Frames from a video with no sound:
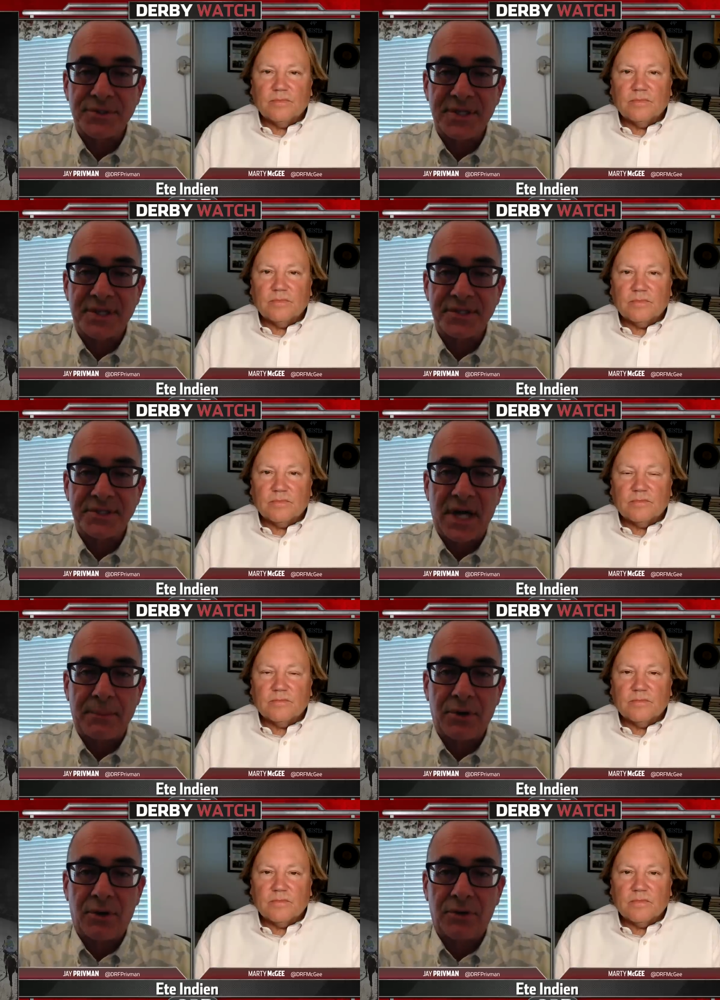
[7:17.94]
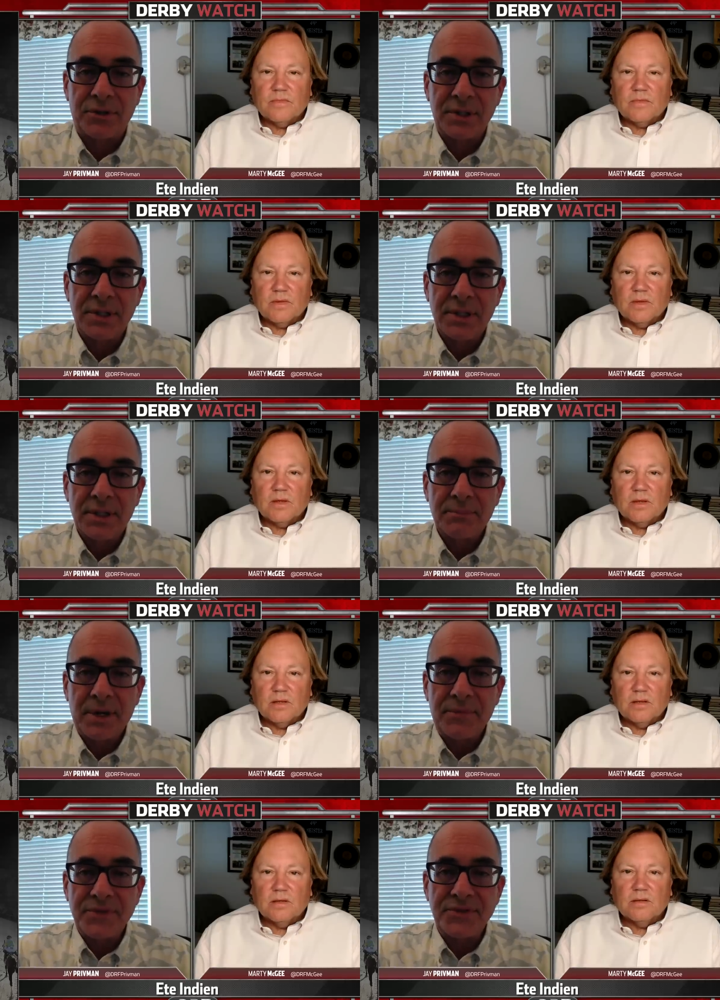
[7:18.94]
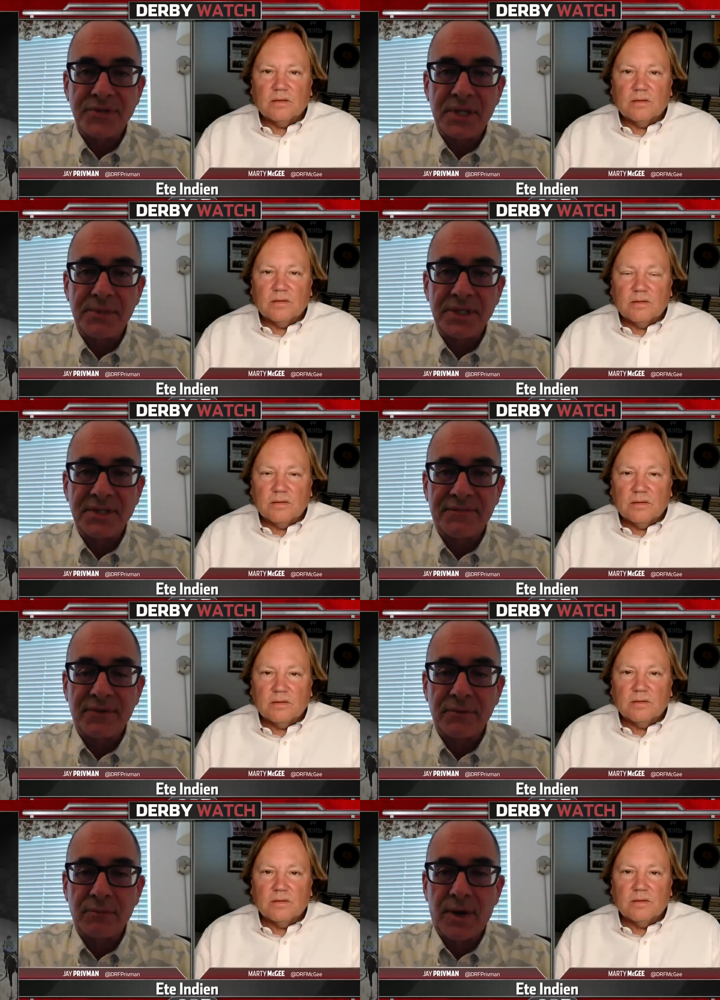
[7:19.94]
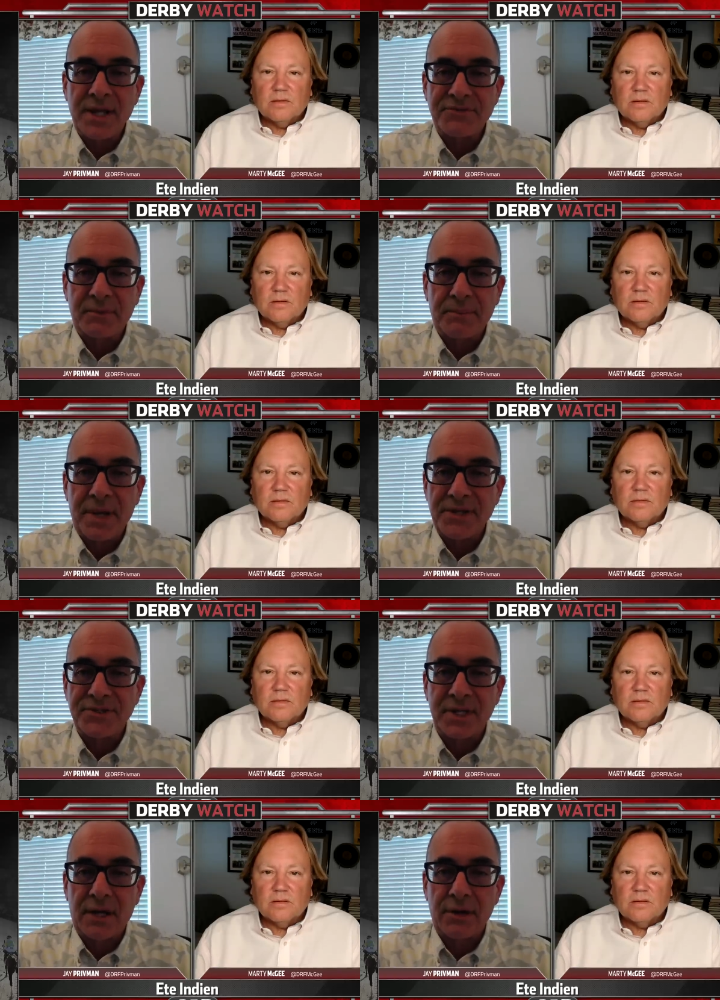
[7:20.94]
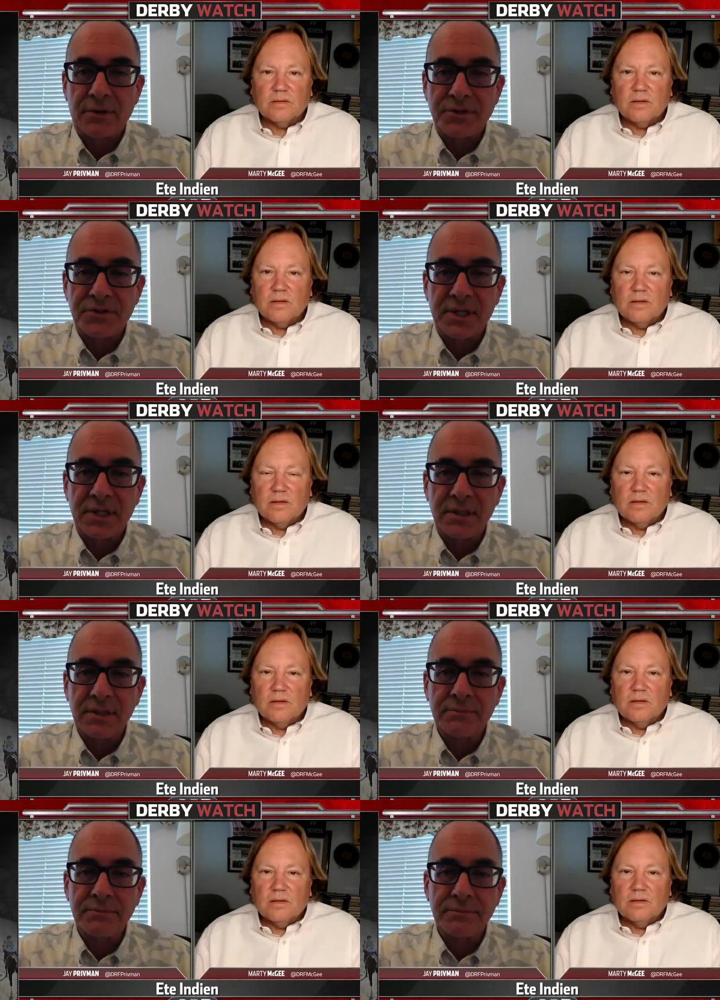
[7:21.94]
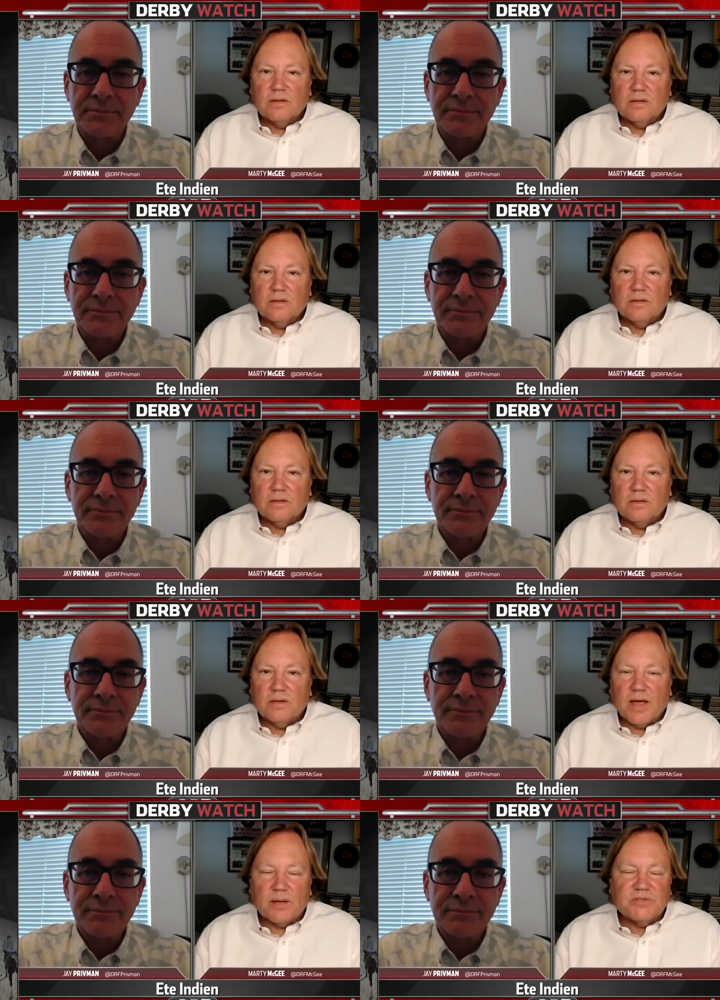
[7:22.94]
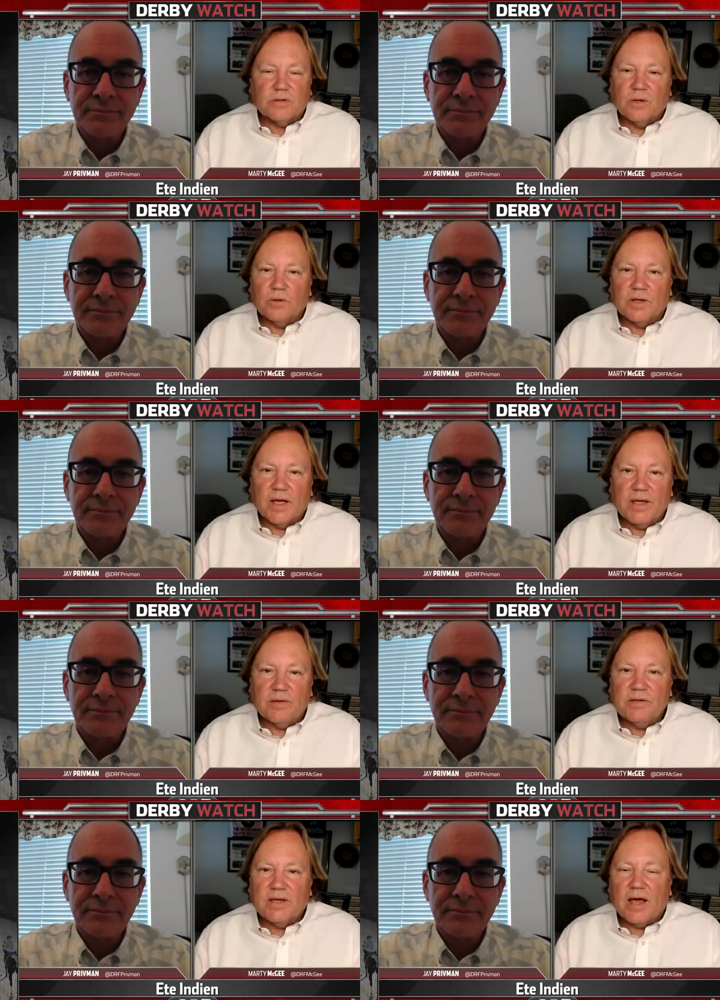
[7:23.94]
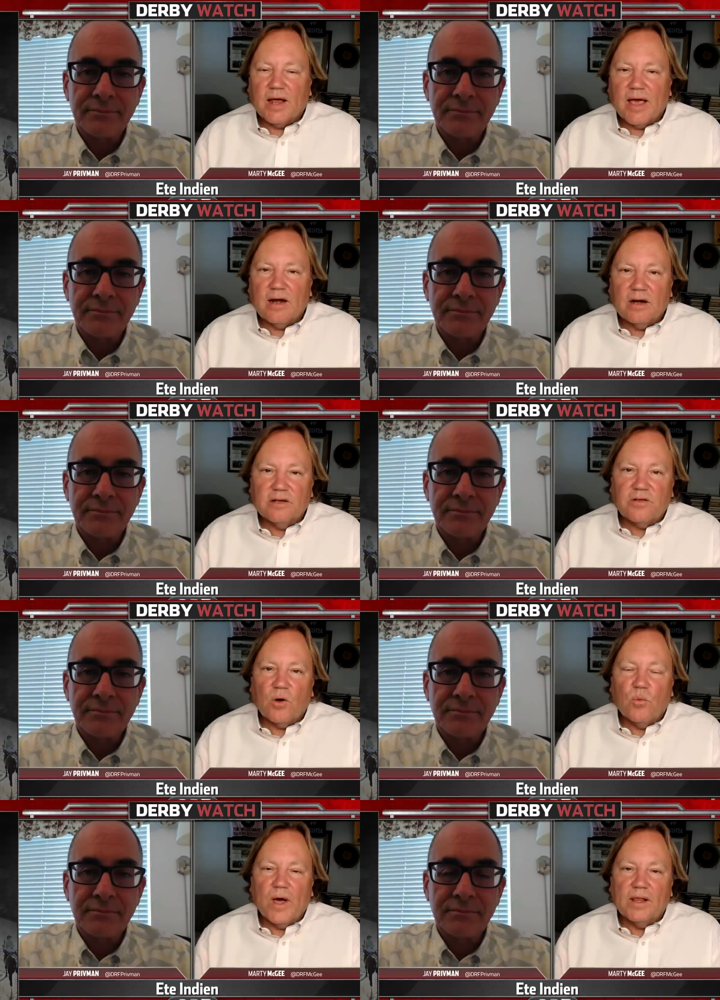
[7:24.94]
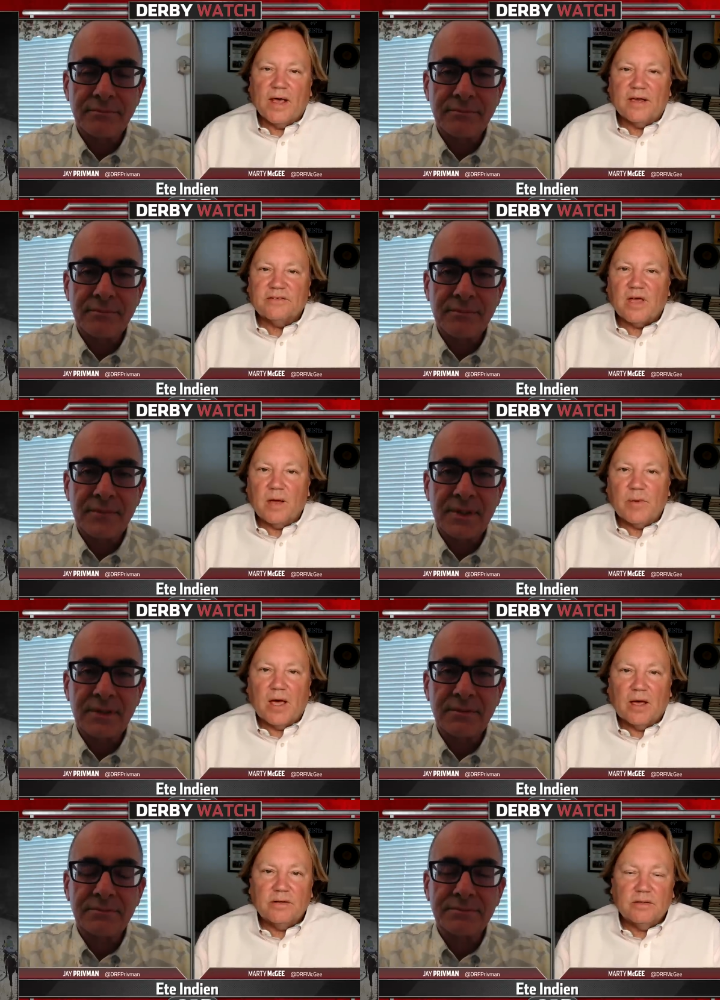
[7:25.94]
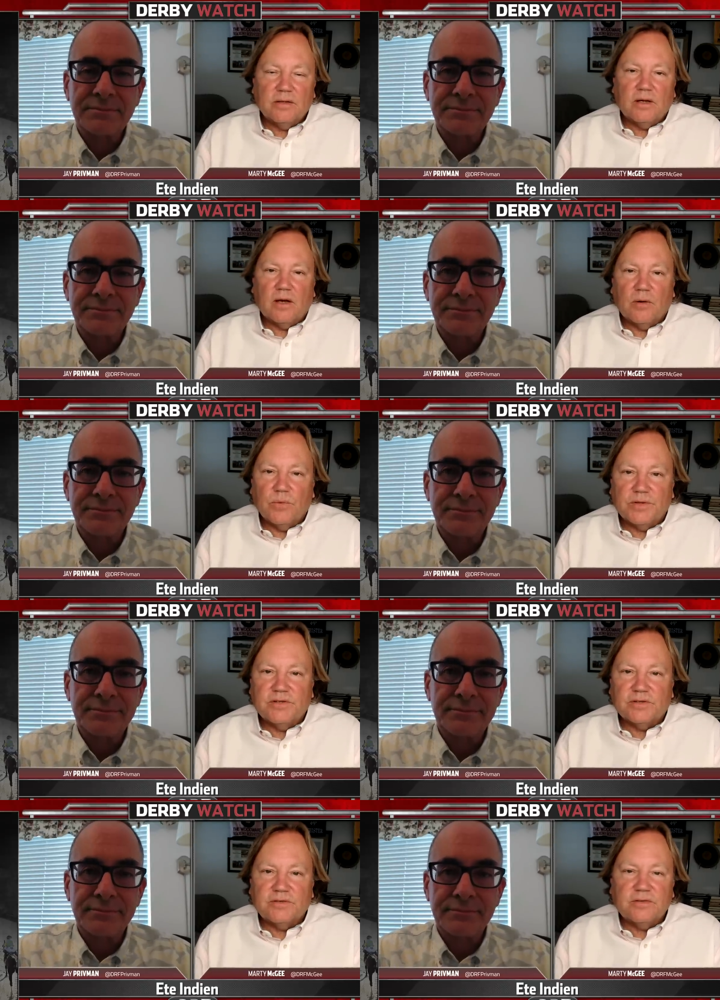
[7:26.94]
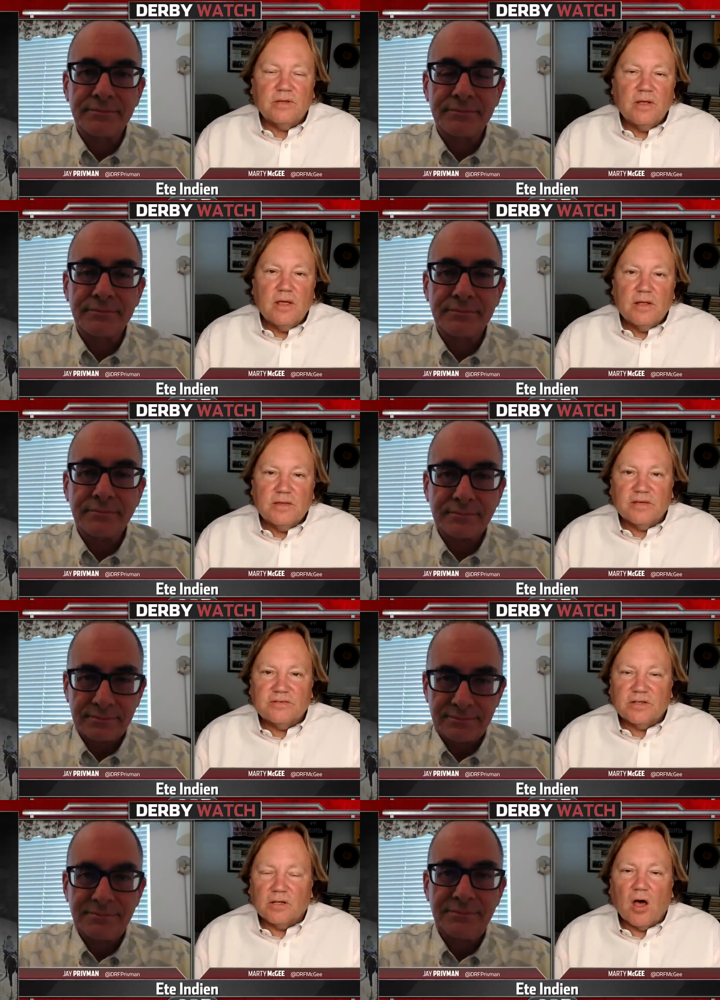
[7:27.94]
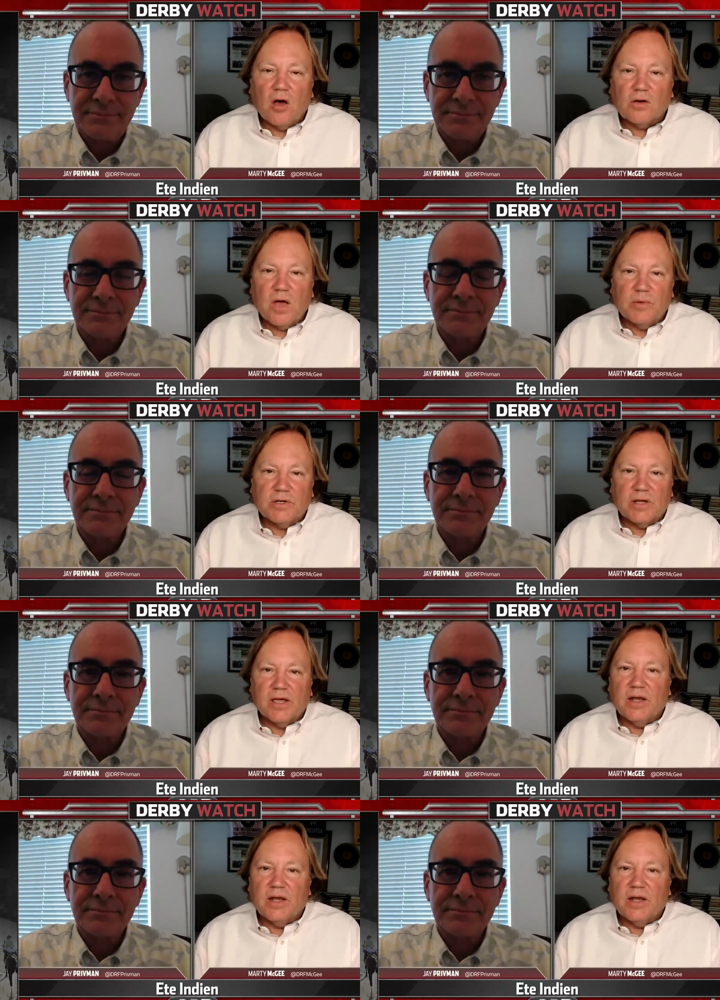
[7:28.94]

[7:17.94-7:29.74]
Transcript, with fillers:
Speaker 1: it was against the top colt. But this is going to be a different race from a pace scenario, don't you think?
Speaker 2: Absolutely. He kind of had it his own way last time out uh, with just Tiz the Law coming to